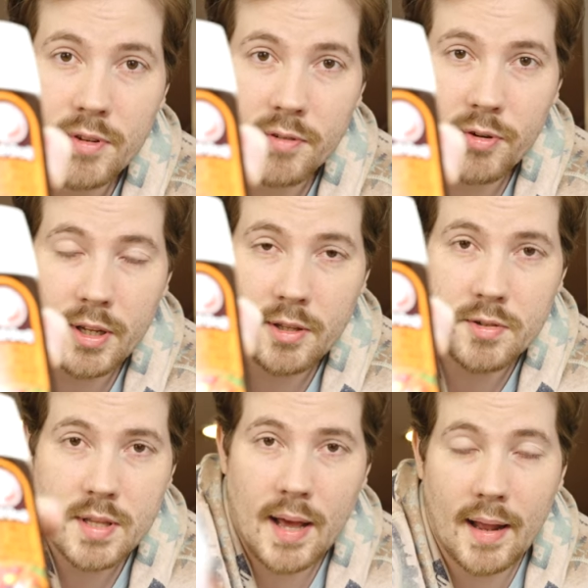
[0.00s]
Feel free to
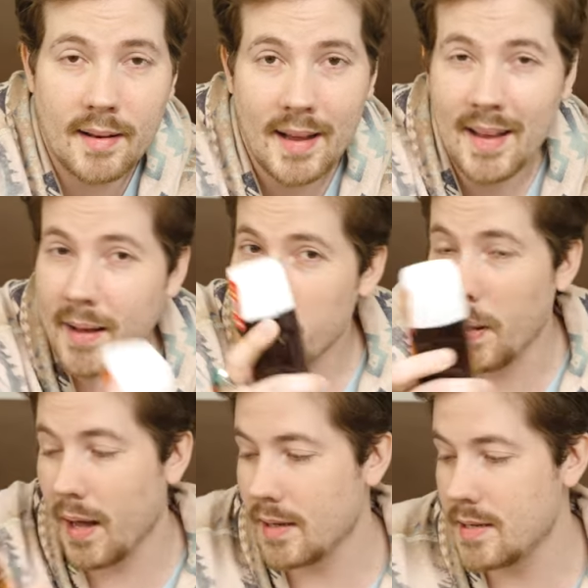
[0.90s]
use that.
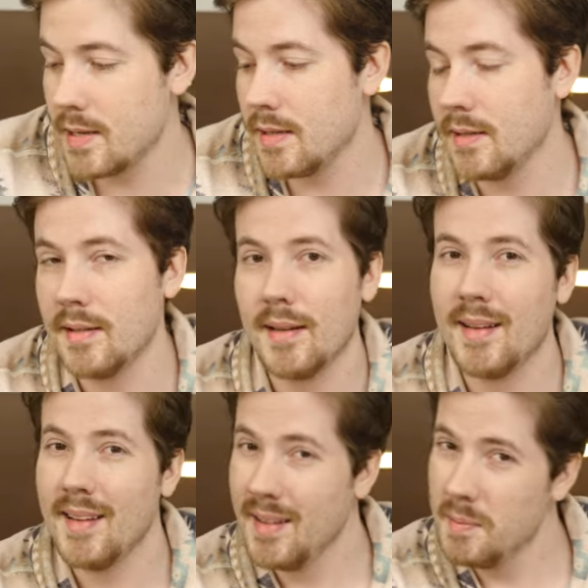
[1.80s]
But,
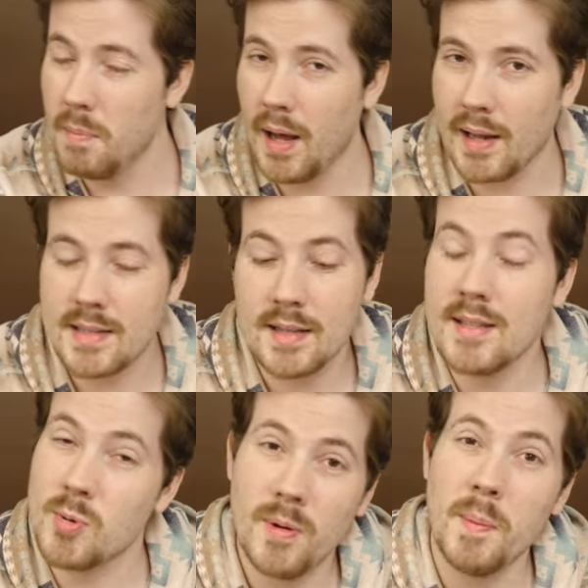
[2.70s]
but
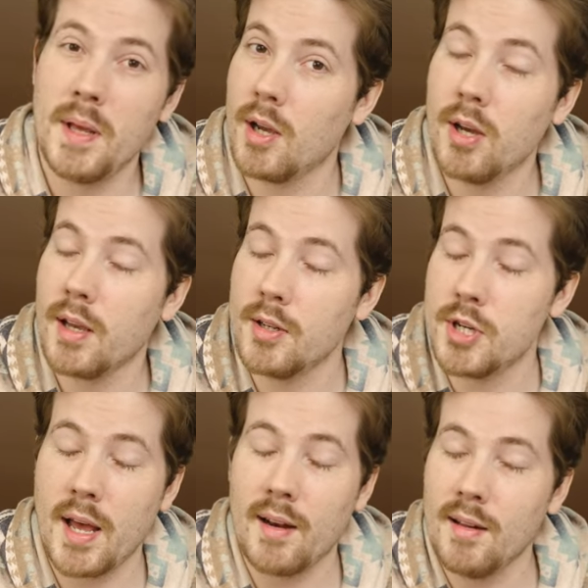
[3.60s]
this wouldn't be a cooking
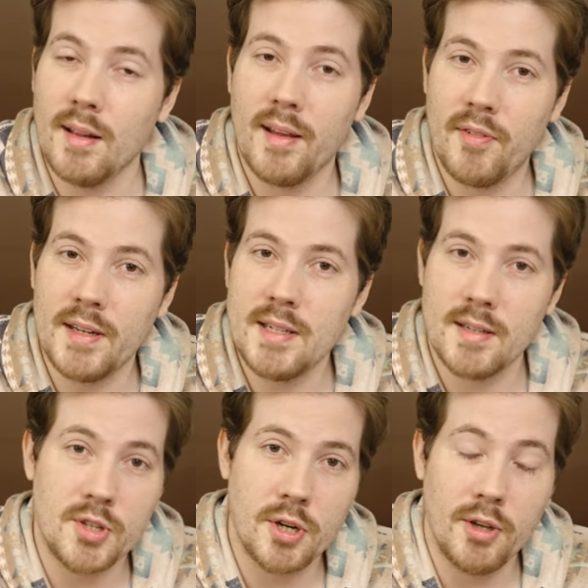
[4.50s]
channel if I
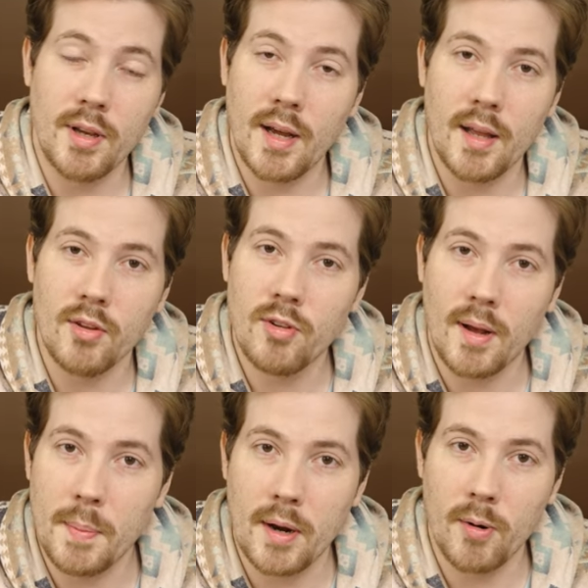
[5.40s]
didn't show you guys
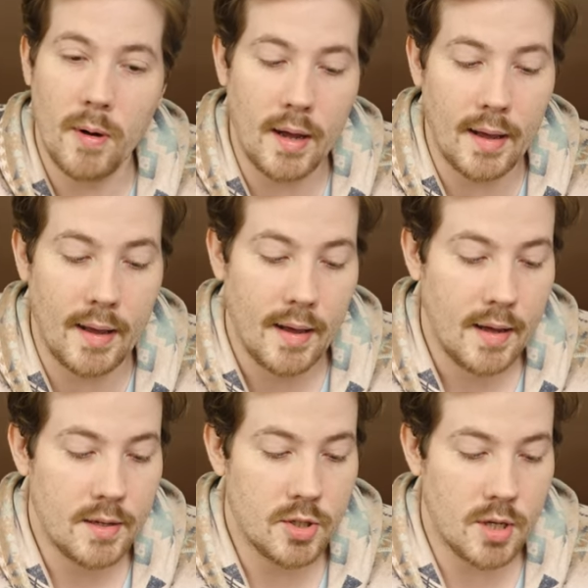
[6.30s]
a better way.
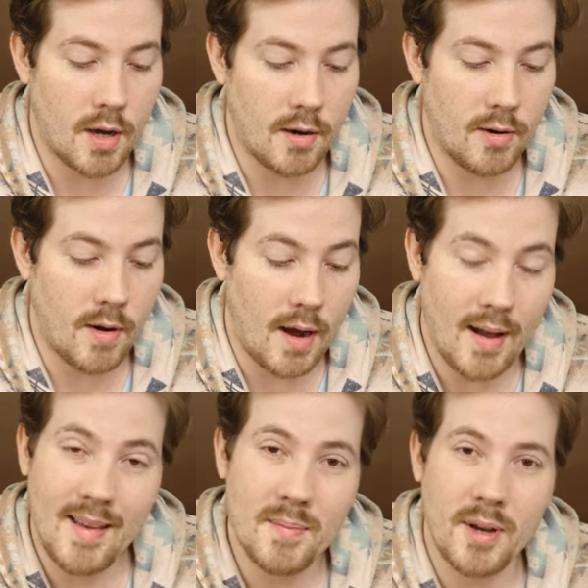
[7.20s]
So
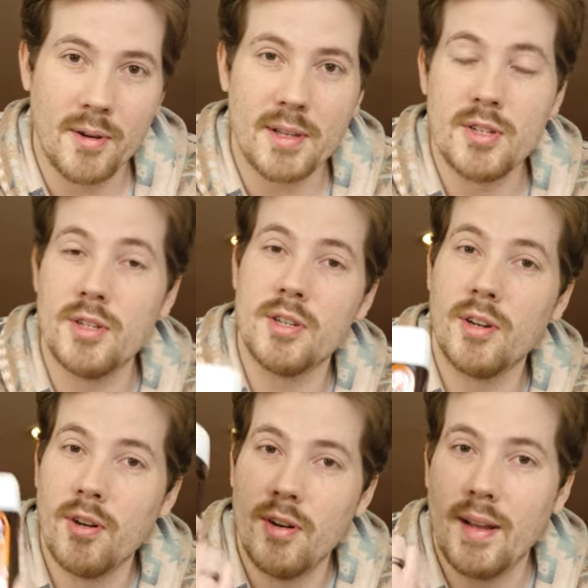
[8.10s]
I am going to
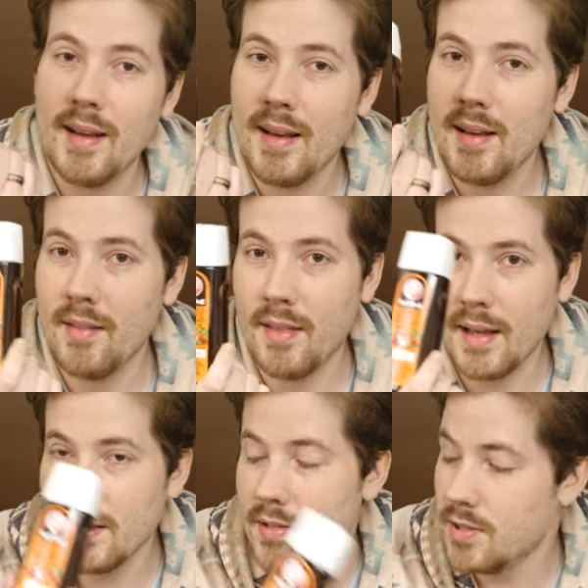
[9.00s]
turn
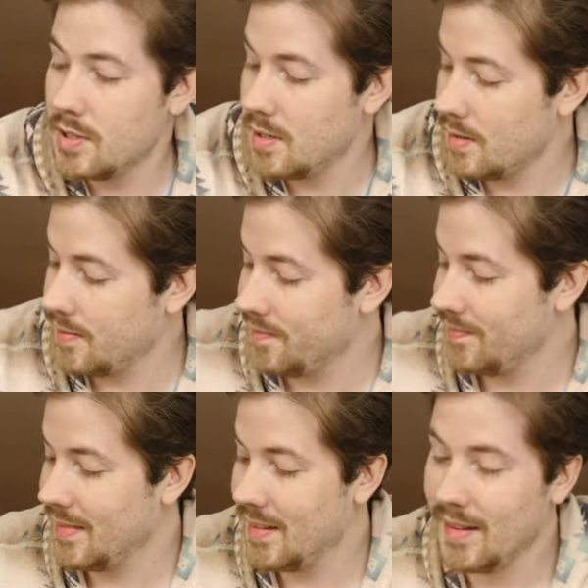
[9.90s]
this
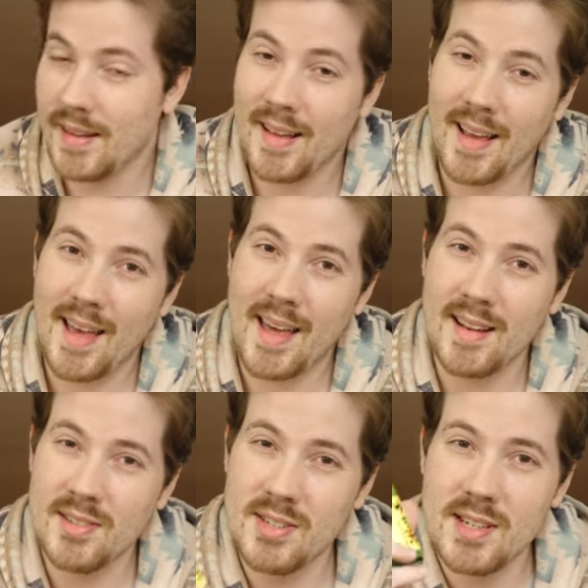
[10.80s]

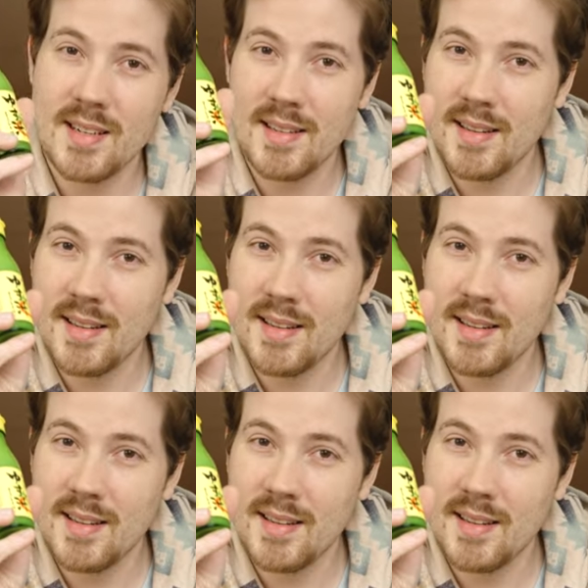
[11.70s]
and